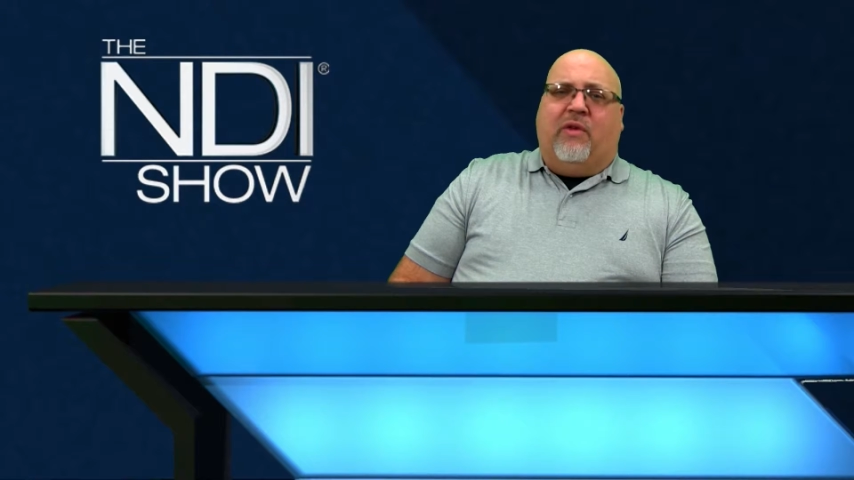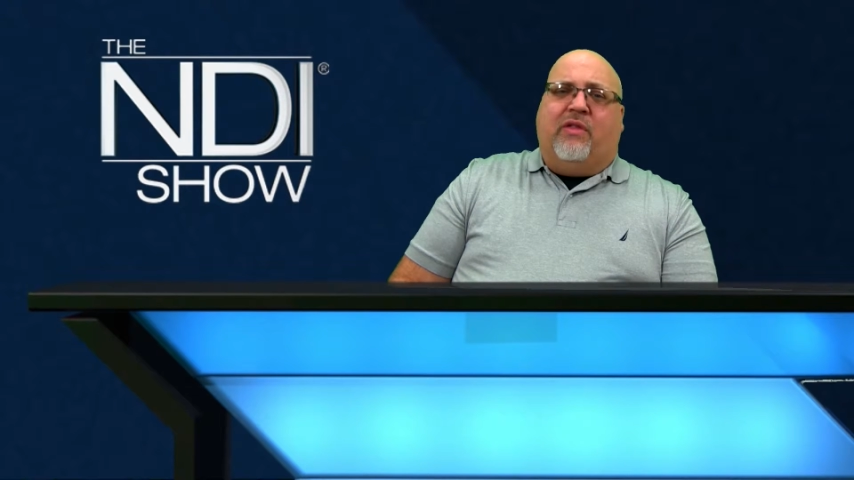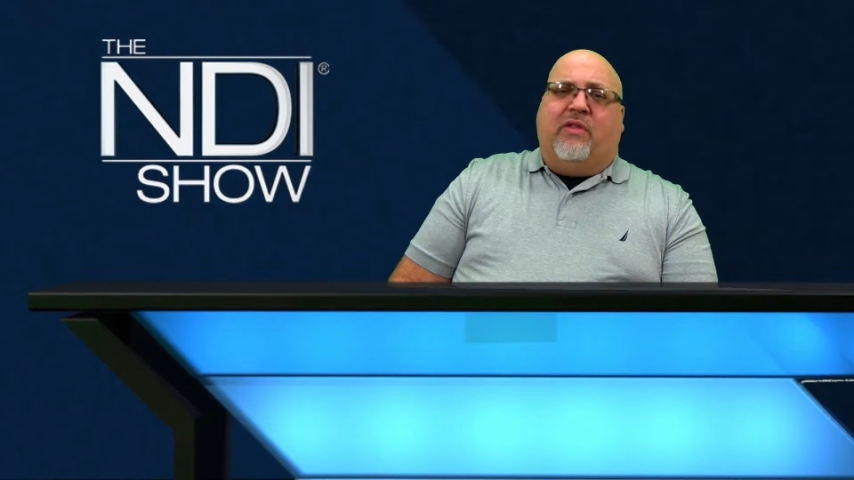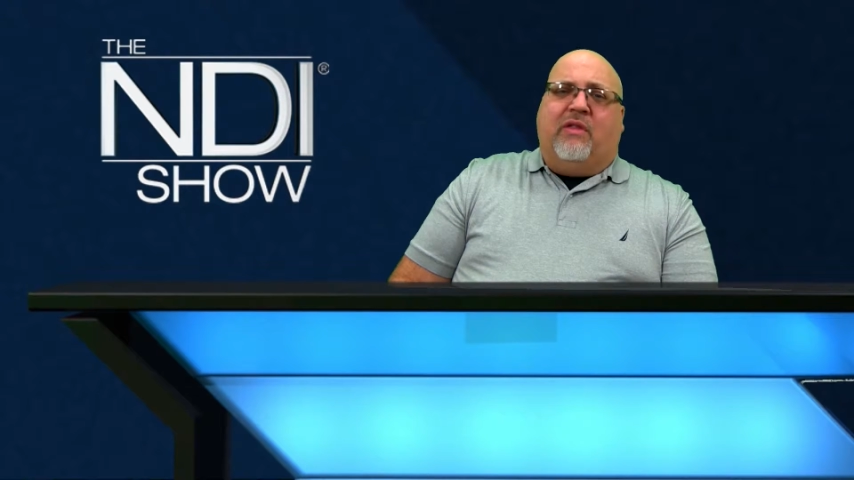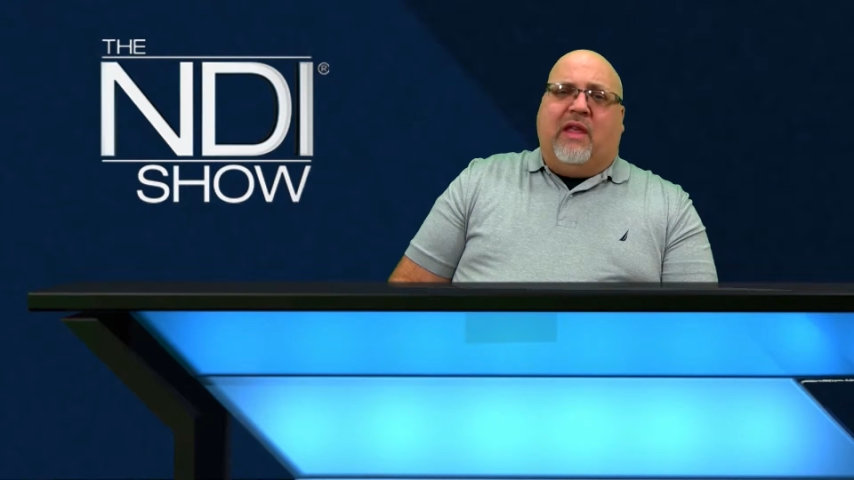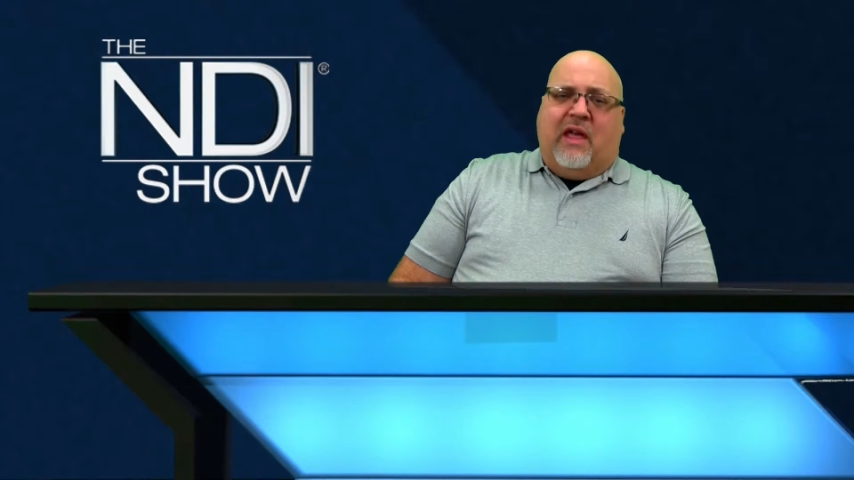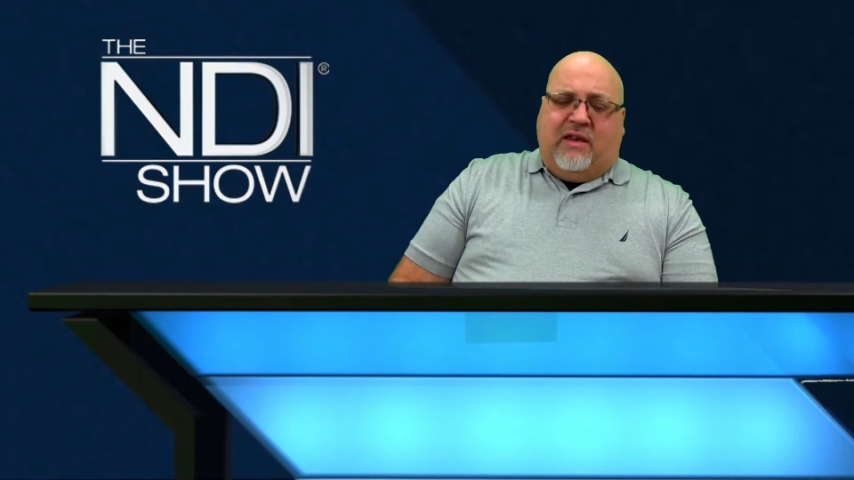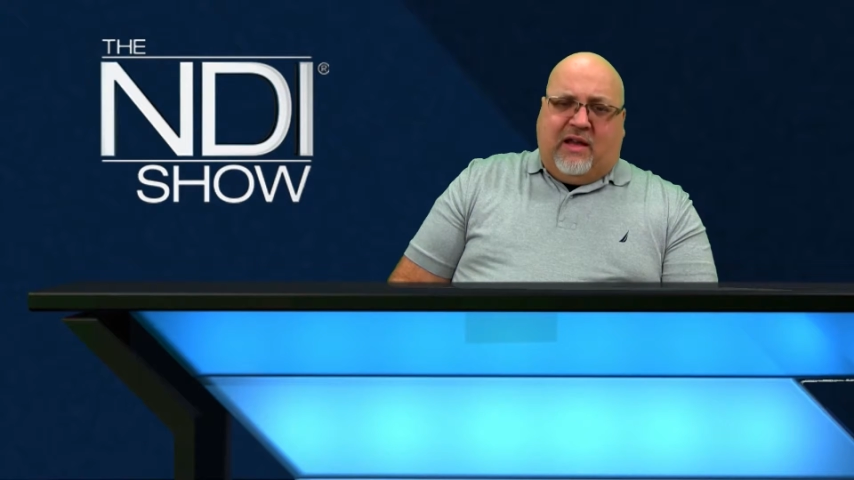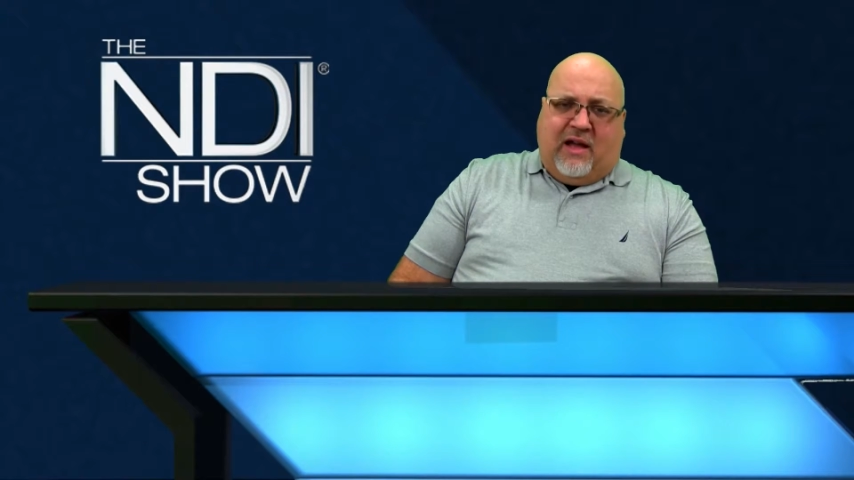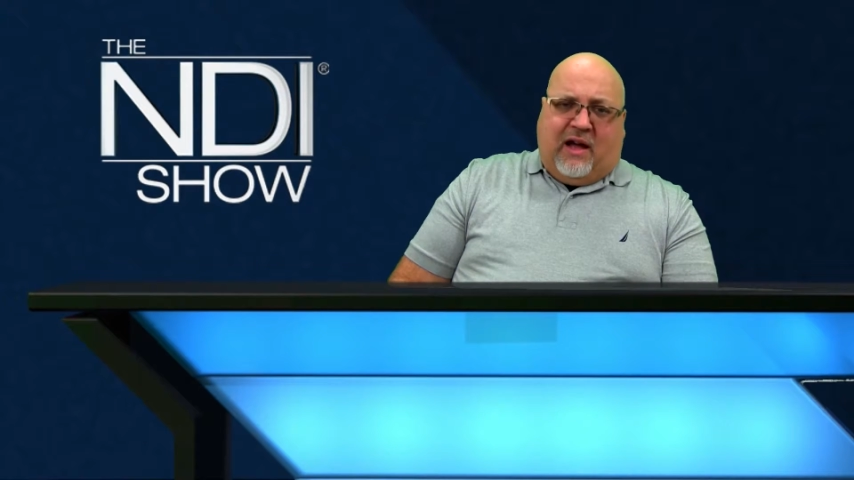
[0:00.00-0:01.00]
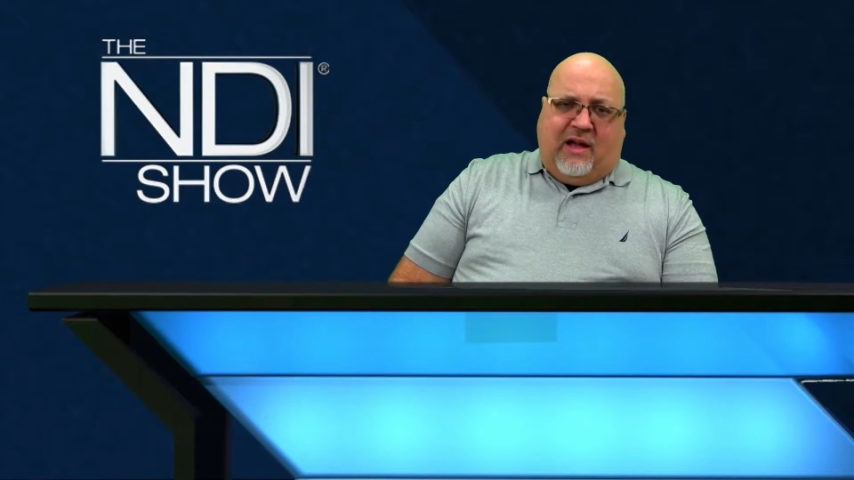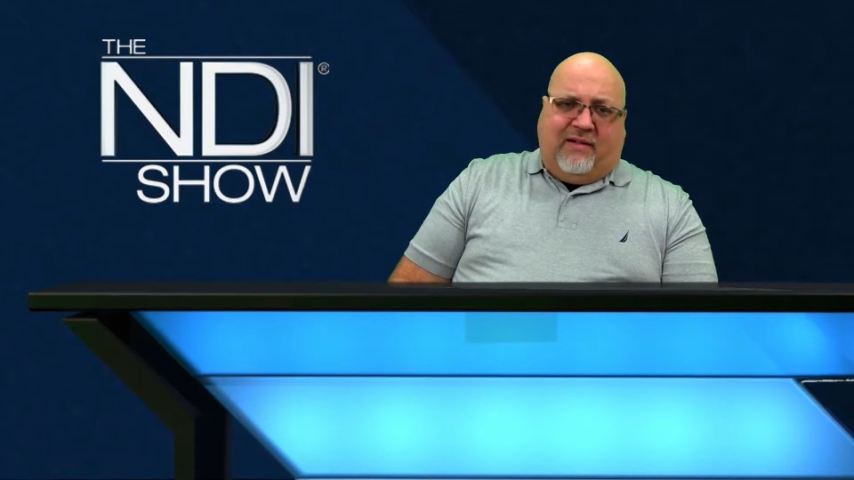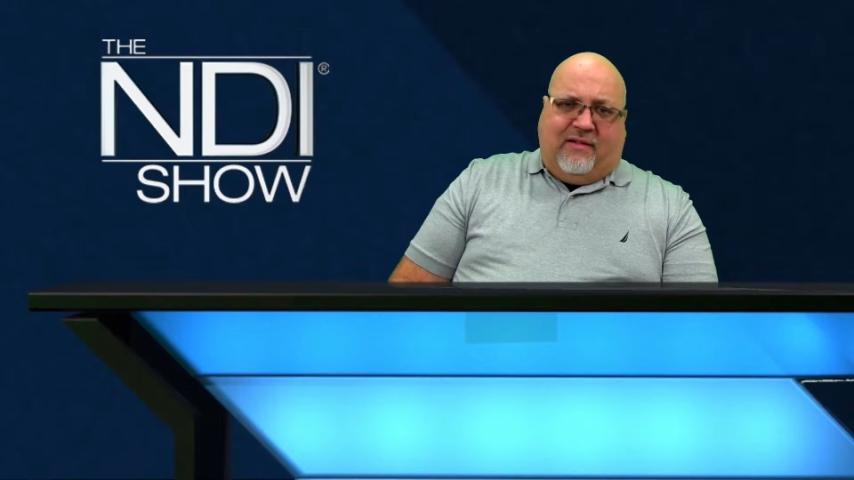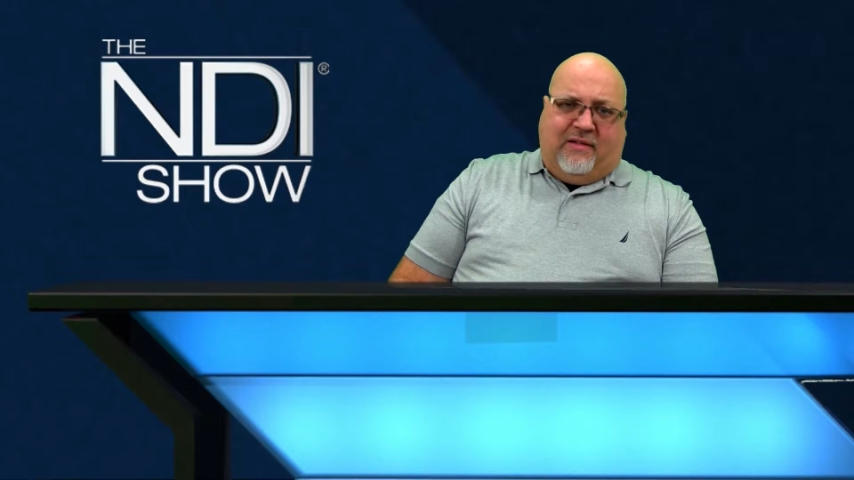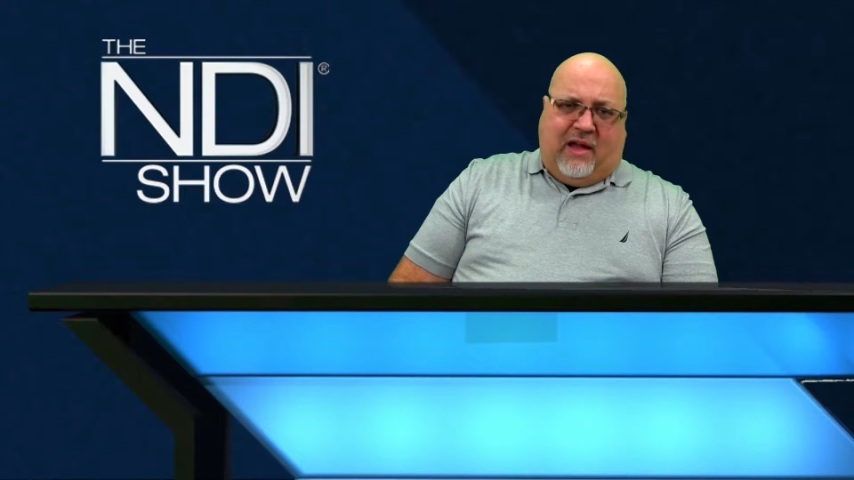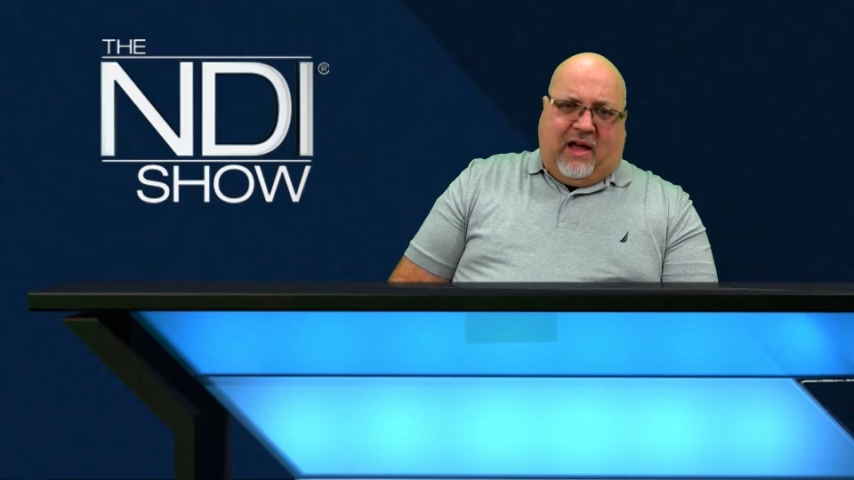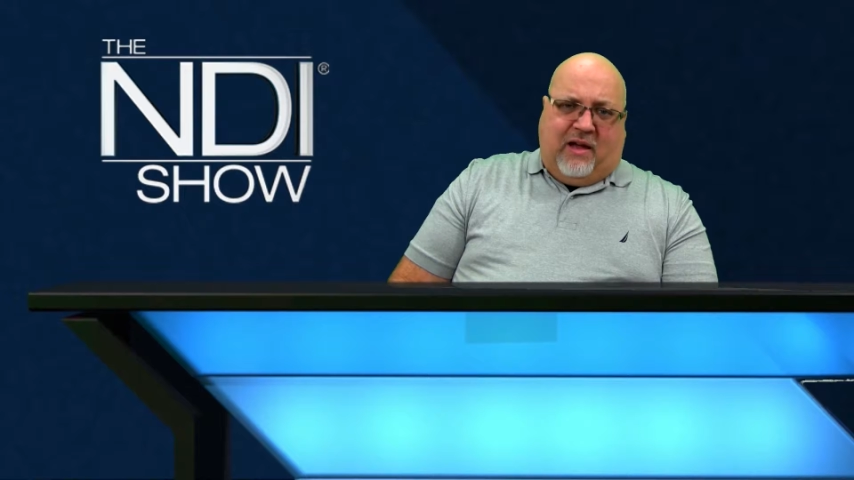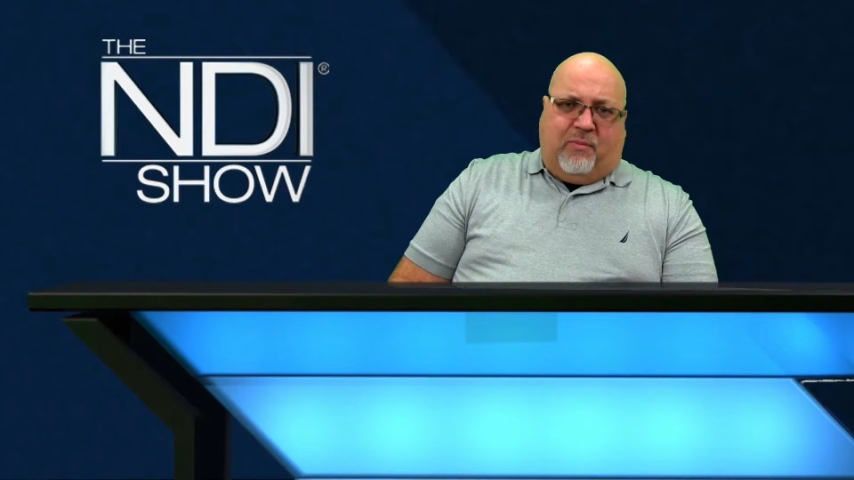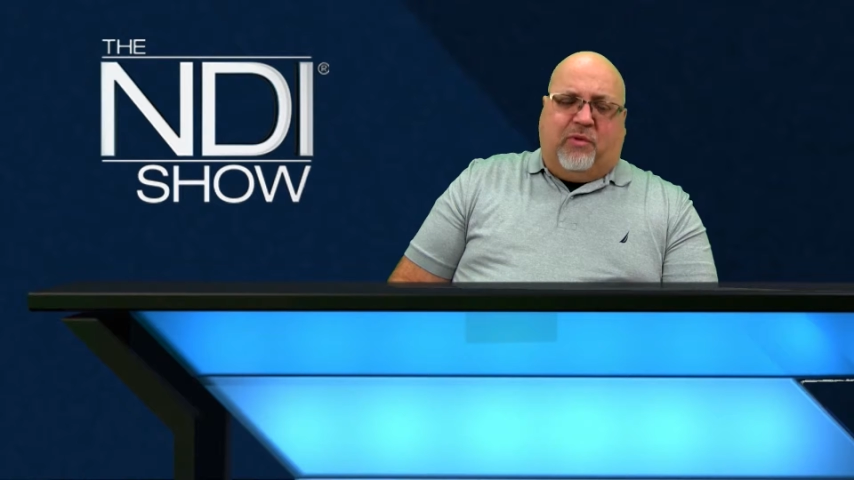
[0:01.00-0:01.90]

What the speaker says: NDI